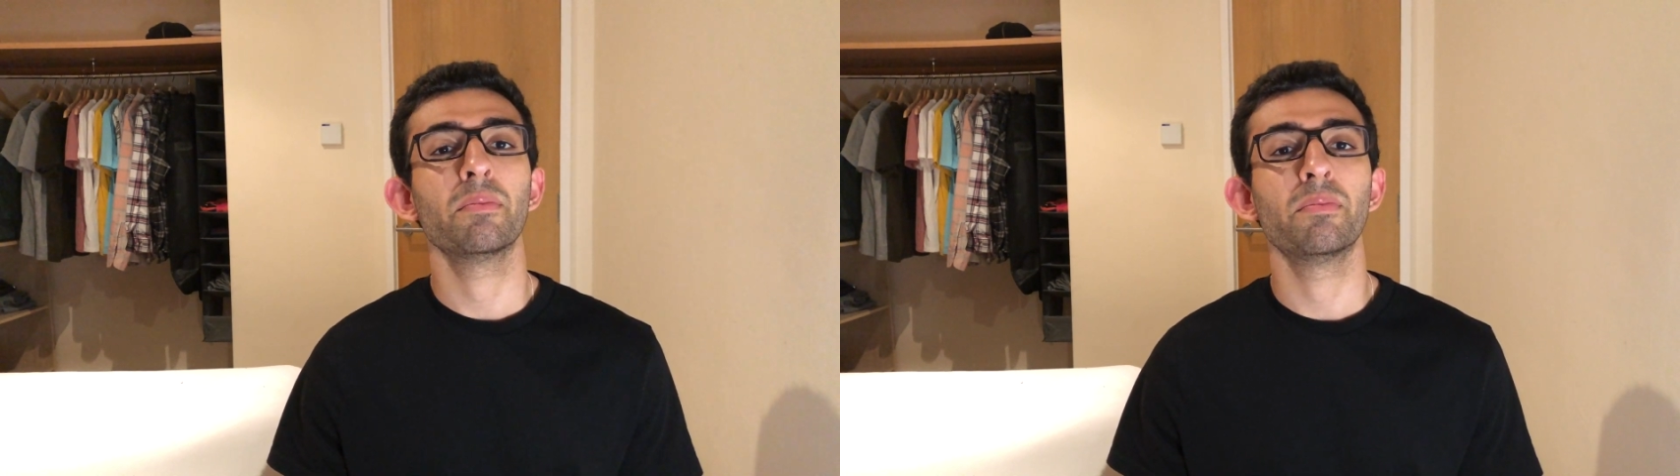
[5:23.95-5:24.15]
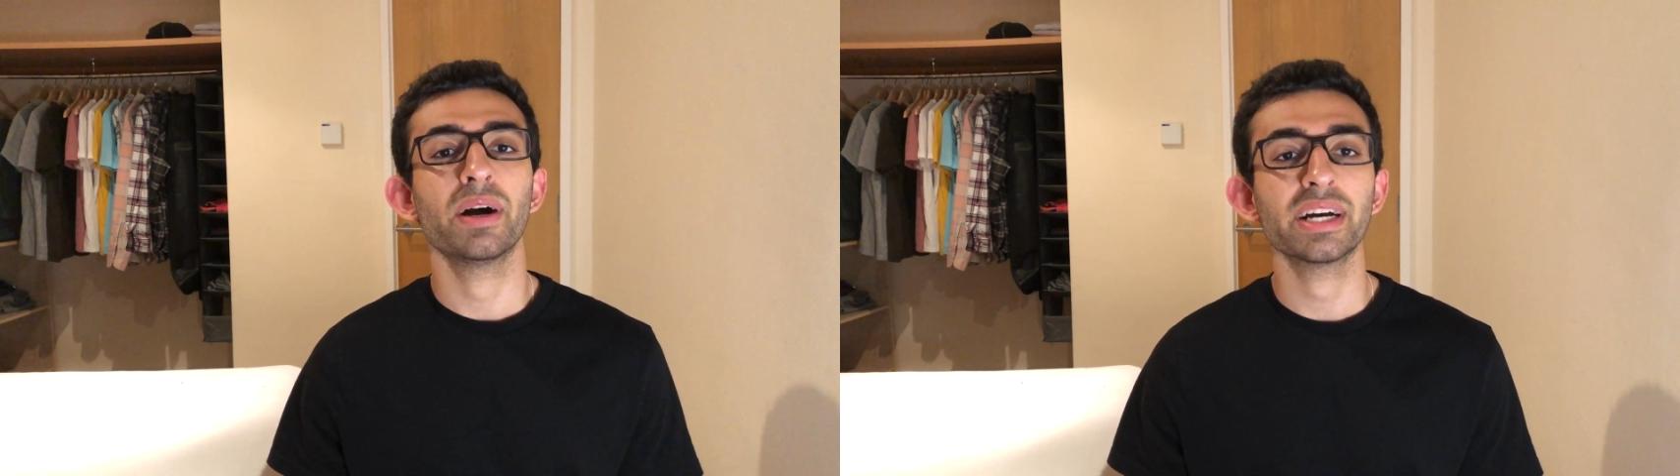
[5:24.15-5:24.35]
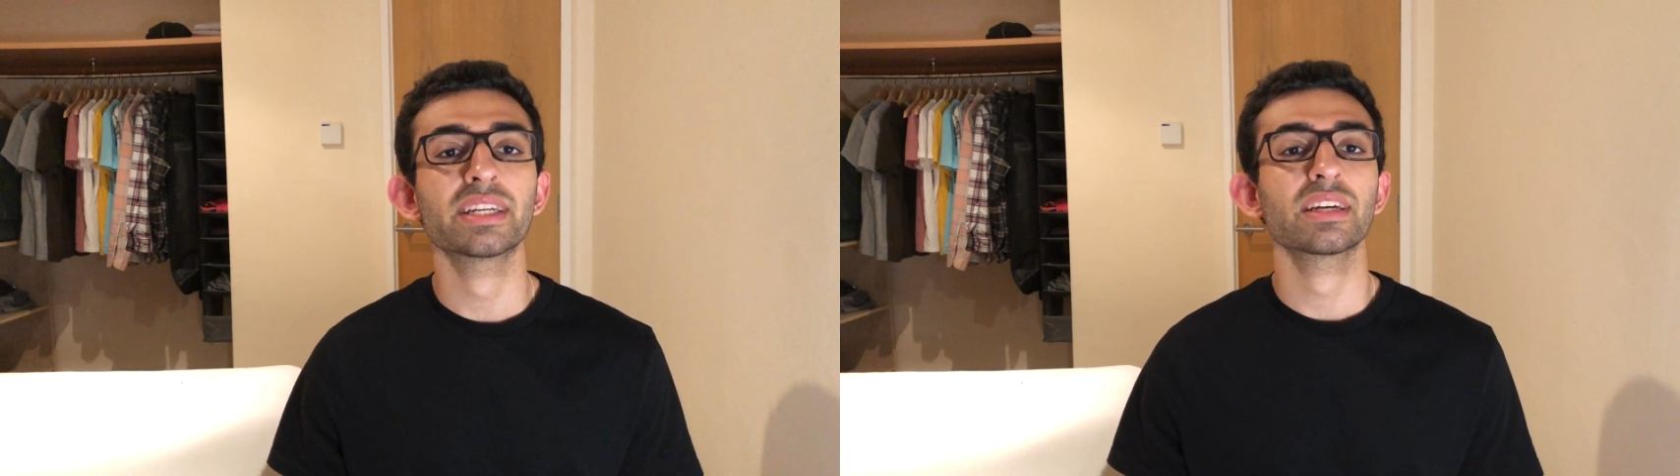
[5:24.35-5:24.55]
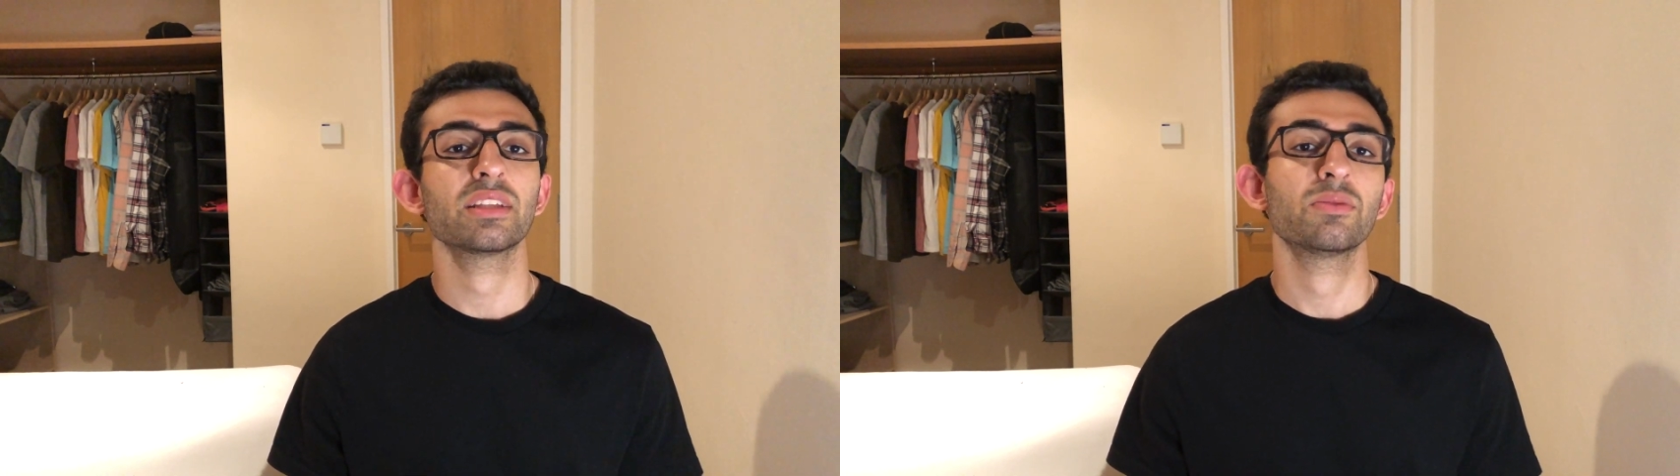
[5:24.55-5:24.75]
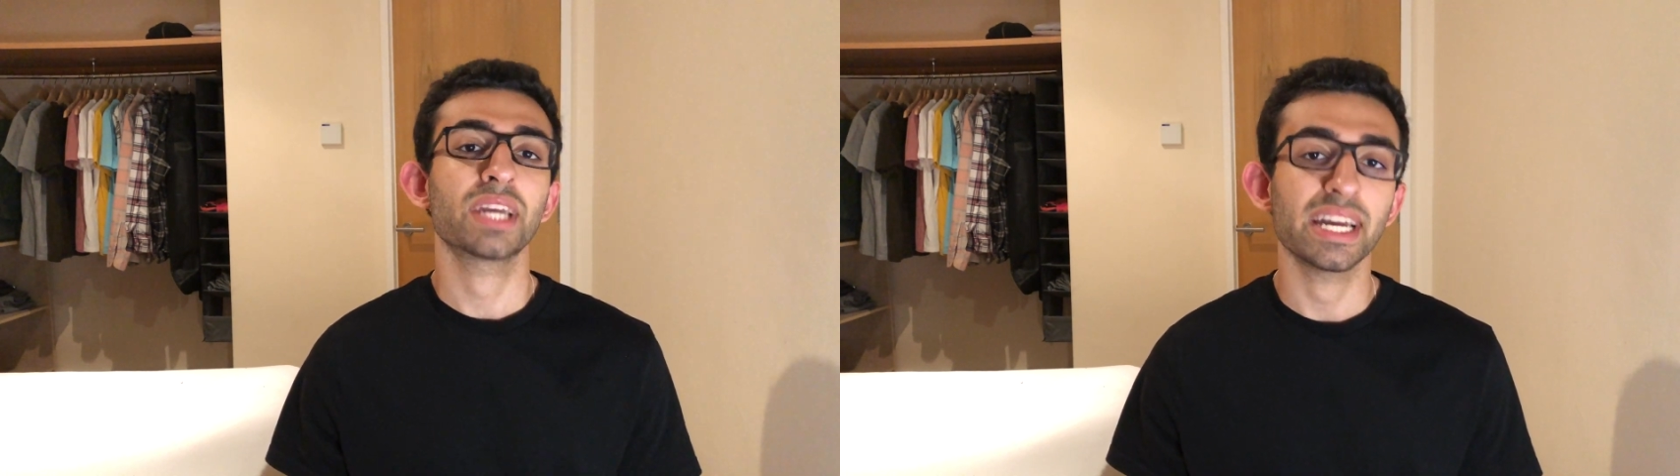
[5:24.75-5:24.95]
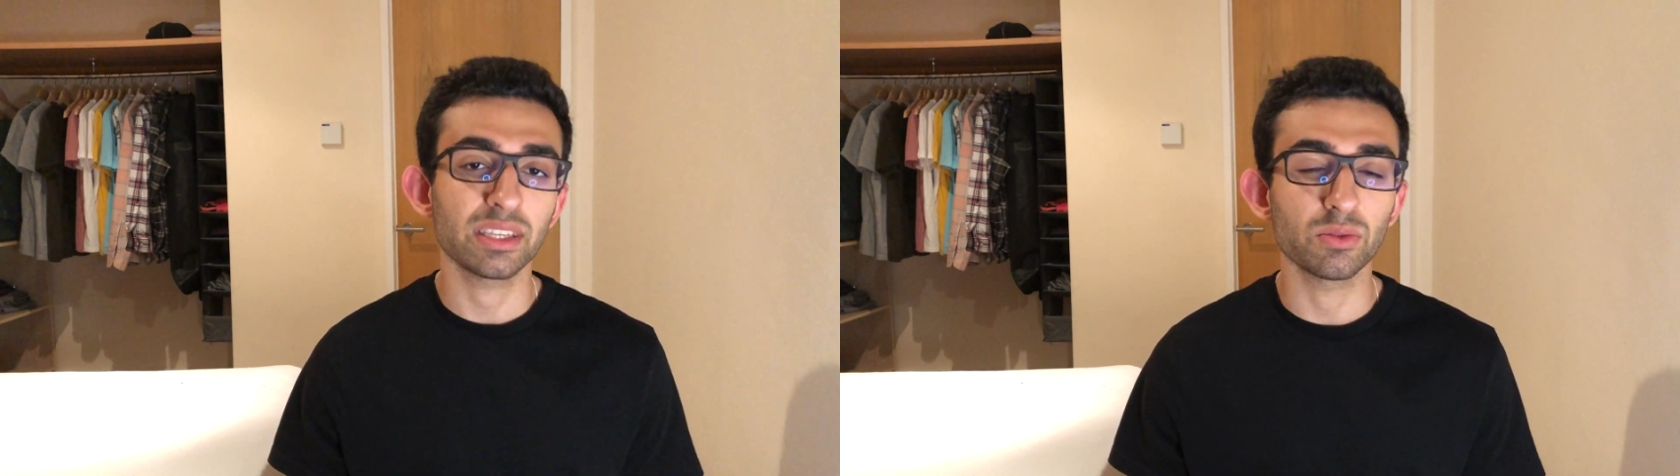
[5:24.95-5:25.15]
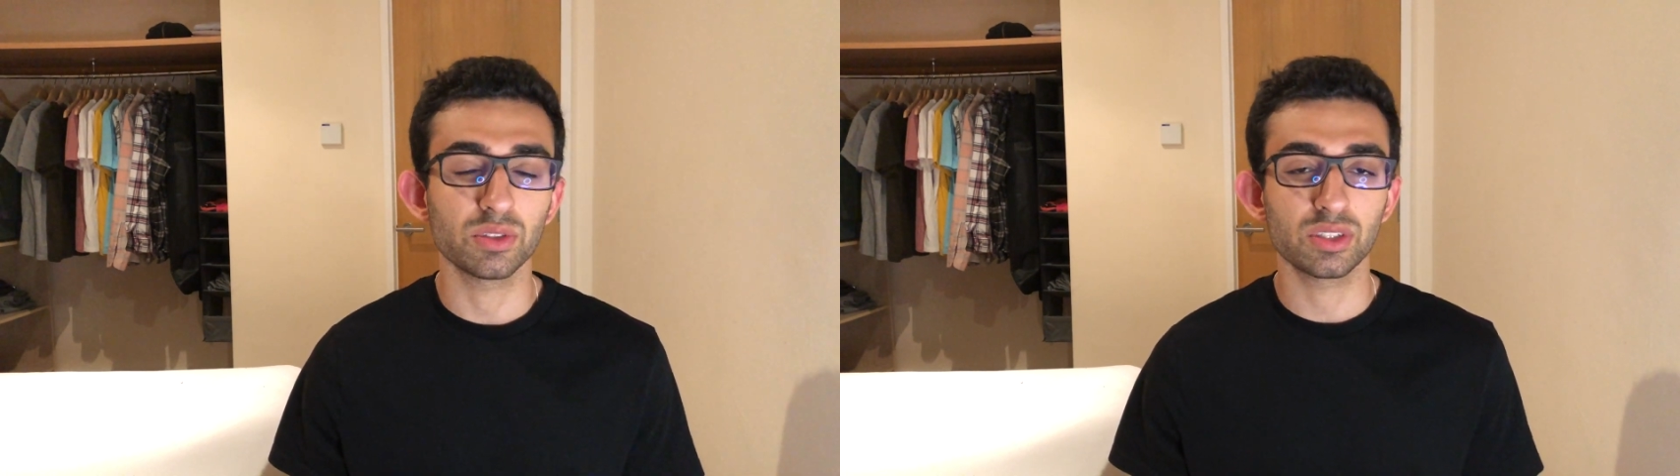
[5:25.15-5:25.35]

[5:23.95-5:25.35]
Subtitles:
but you get used